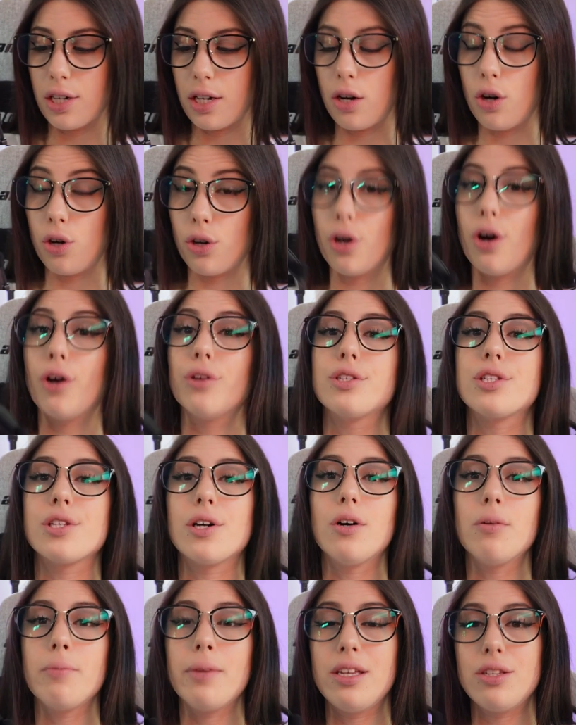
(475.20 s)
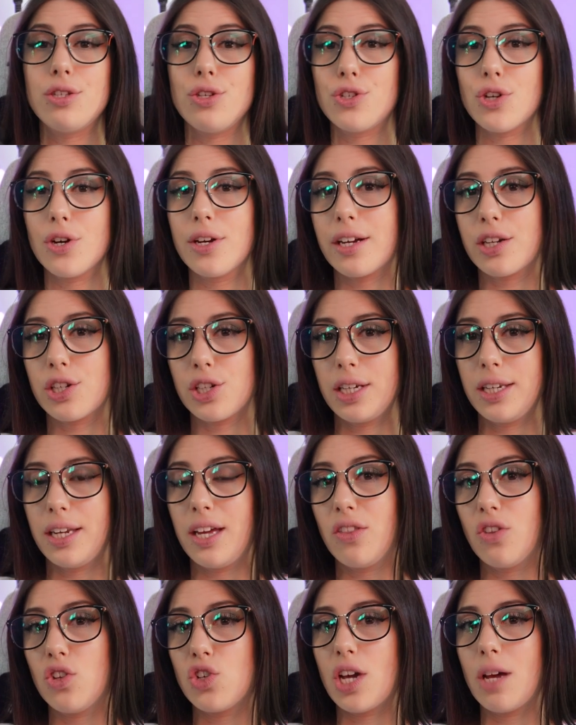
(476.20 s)
on console means you don't actually
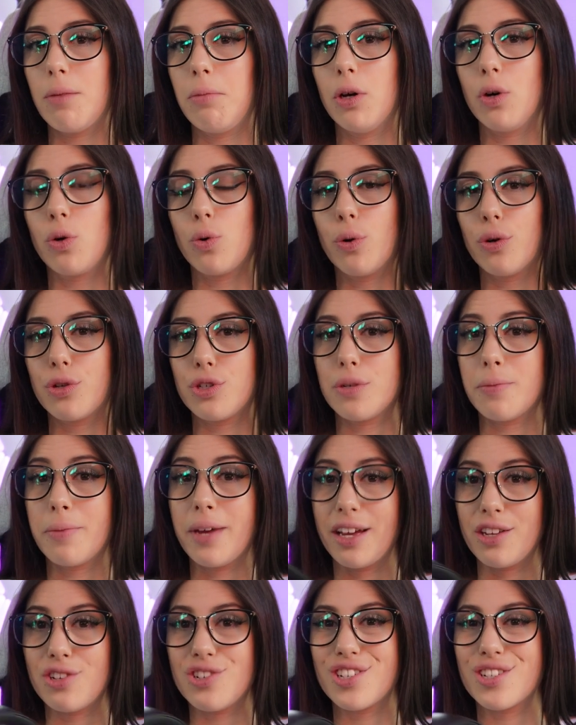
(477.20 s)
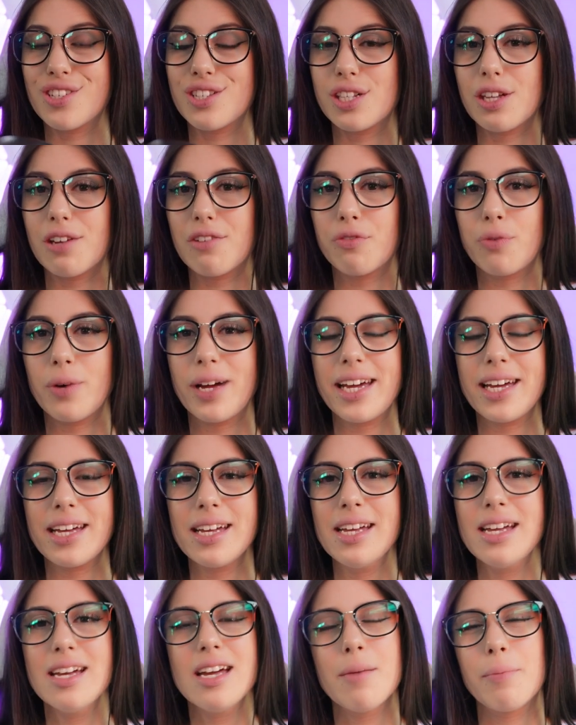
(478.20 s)
need the JBL Quantum engine software,
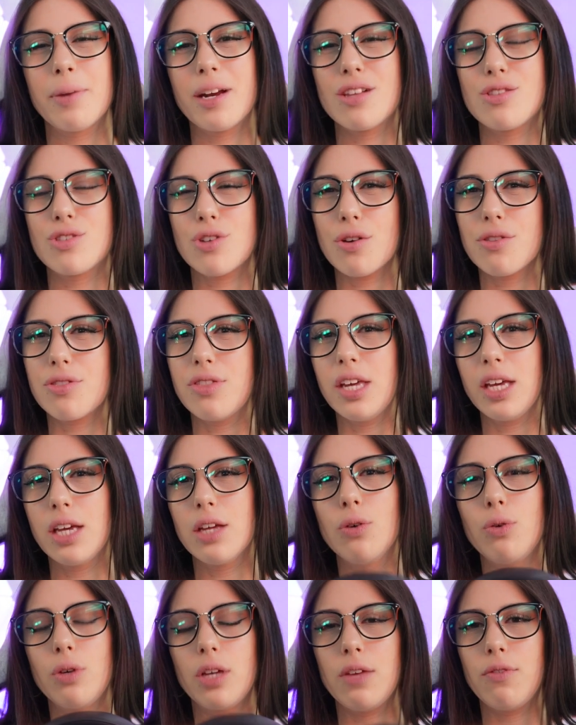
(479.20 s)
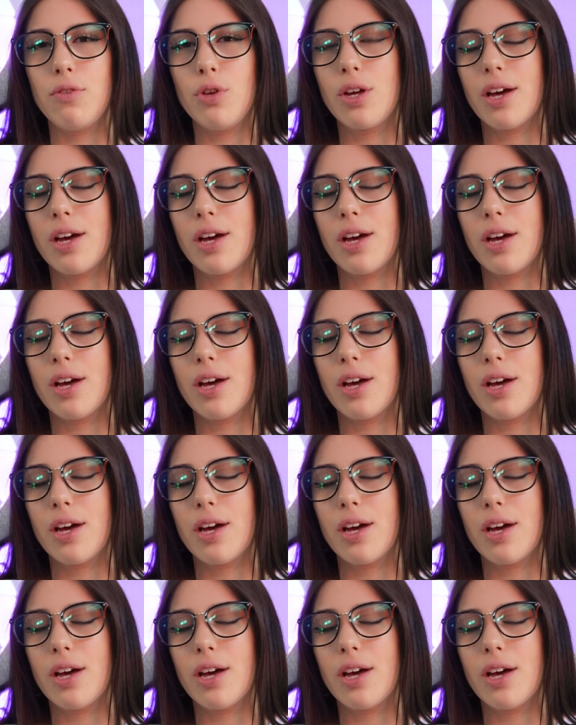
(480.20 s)
but I don't think it'll give you